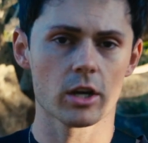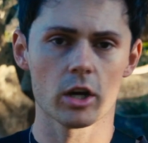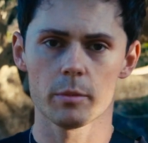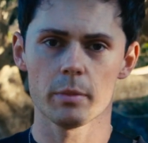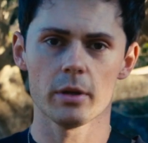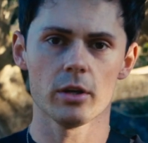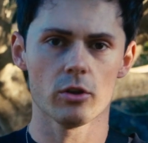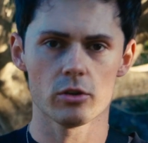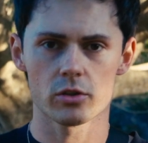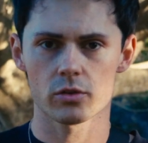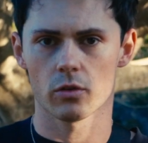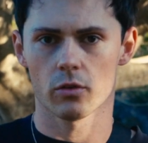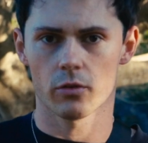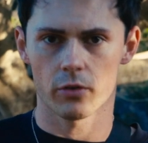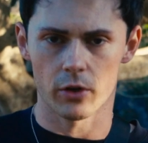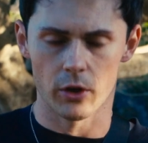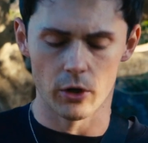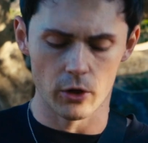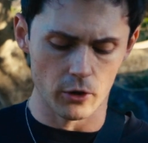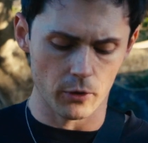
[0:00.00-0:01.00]
it going to be useful
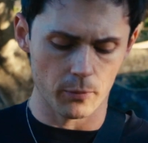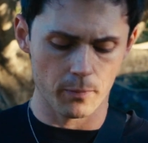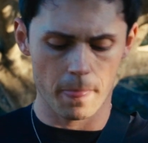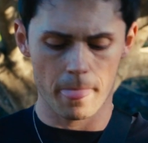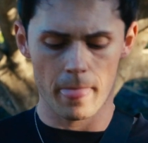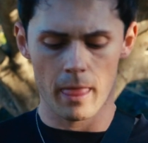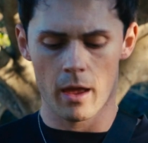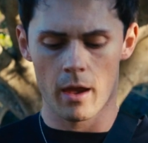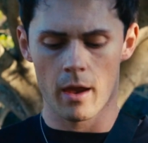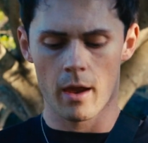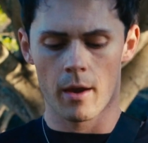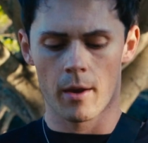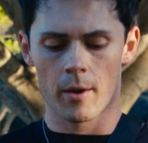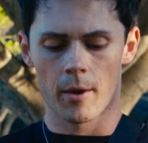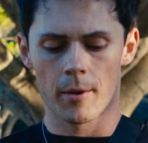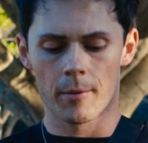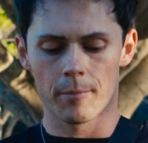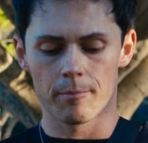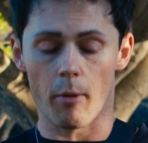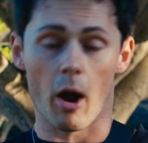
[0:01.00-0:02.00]
for you?
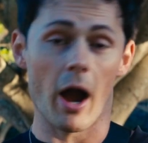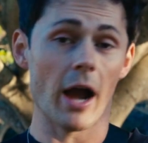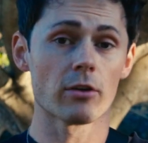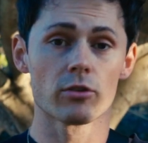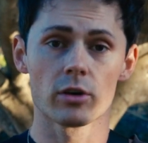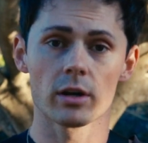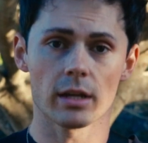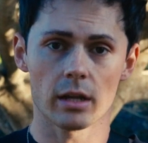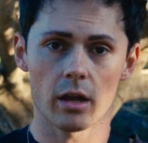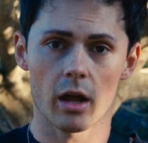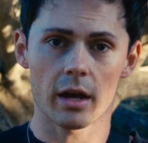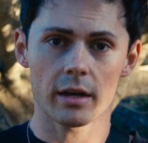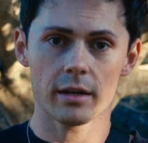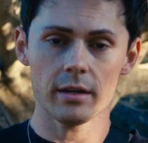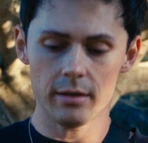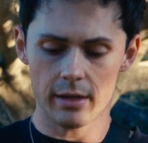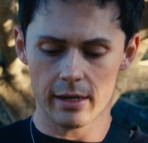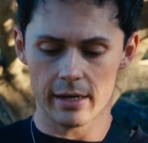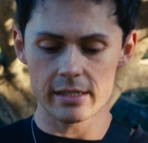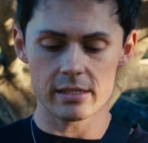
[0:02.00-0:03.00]
I really like
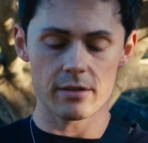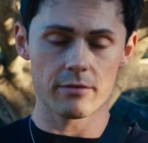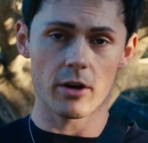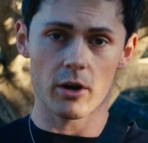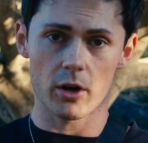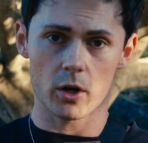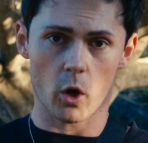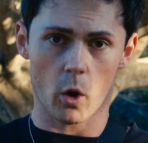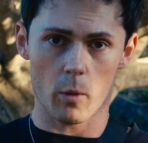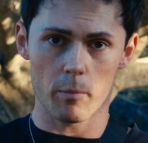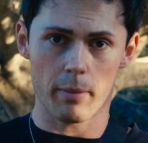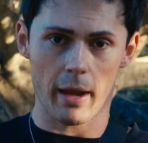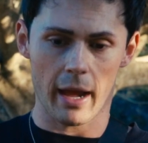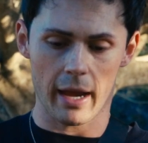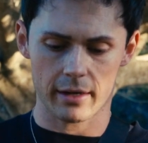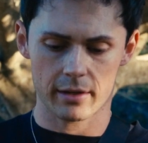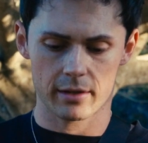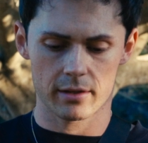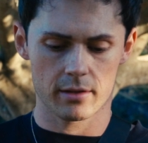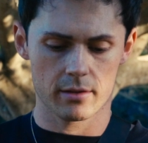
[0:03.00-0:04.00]
it. It is a very
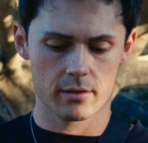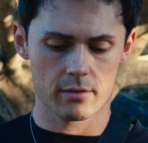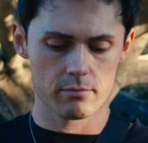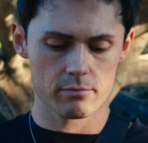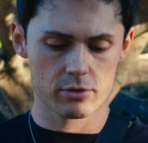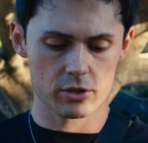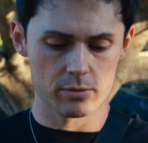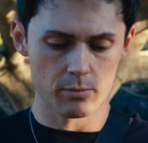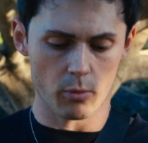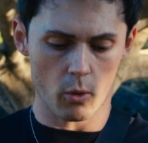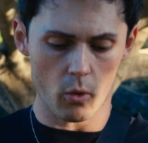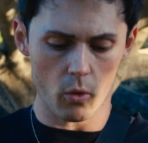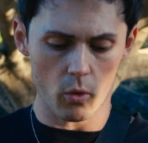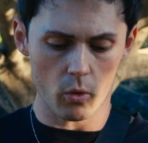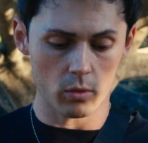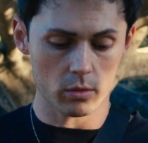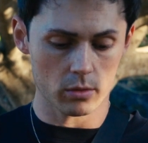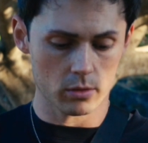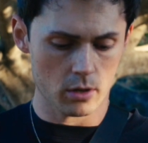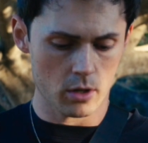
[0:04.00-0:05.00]
compact,
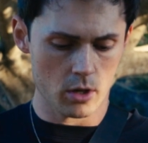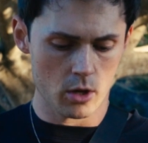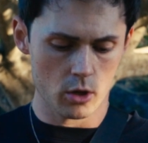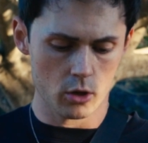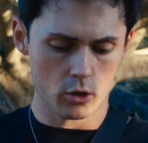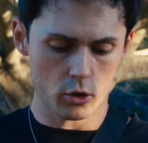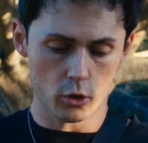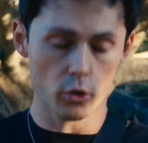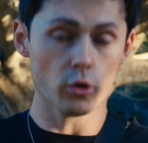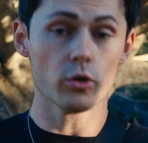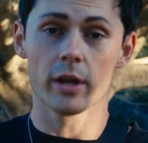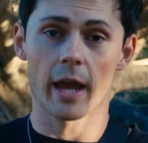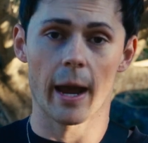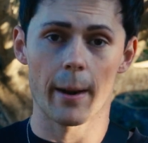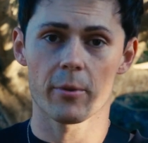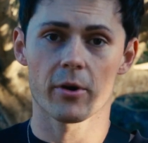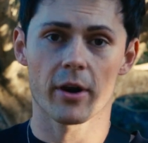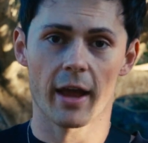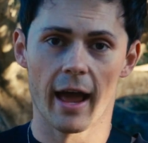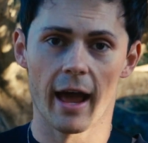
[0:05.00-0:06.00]
small, good
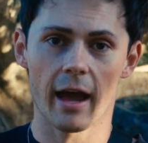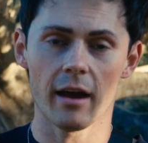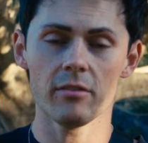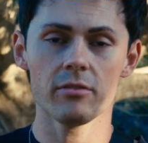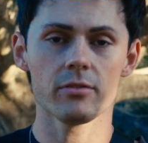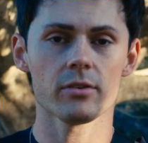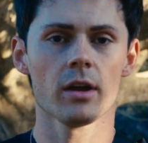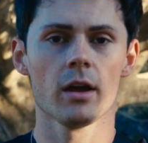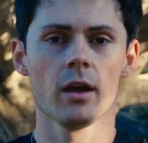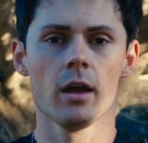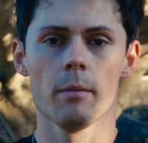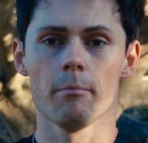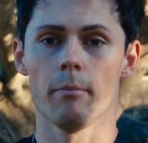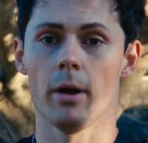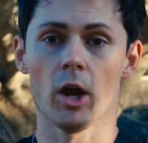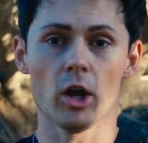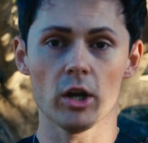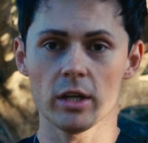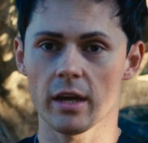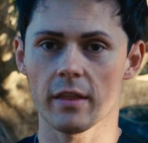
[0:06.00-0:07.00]
camera to have.
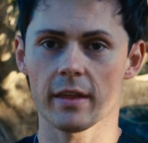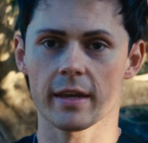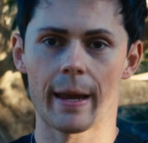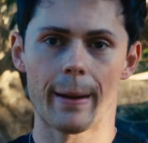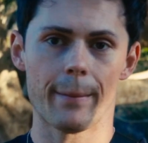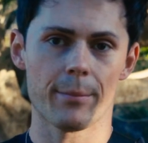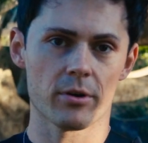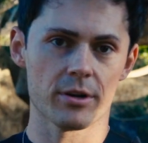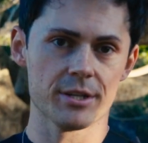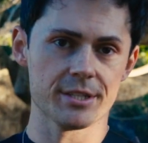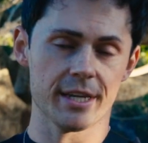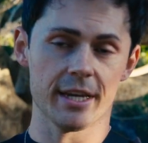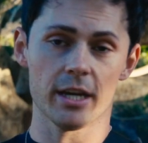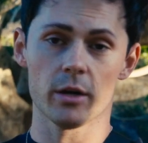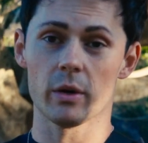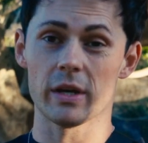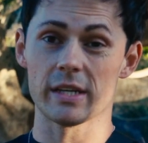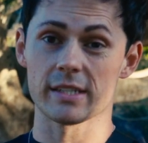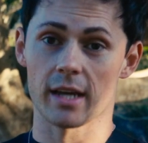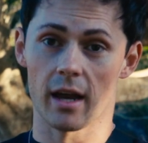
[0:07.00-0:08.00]
My only other camera is the
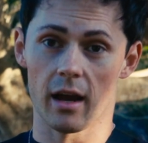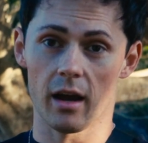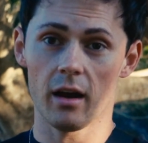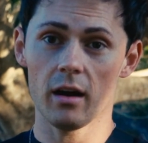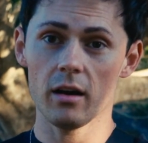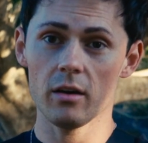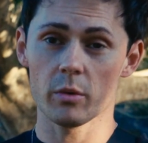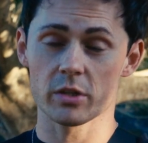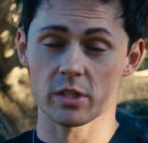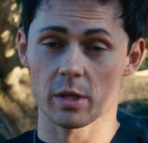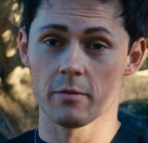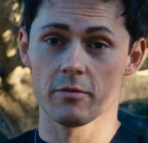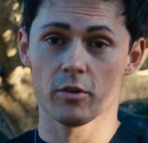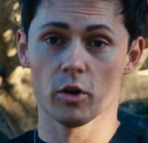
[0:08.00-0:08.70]
EOS R, which I'm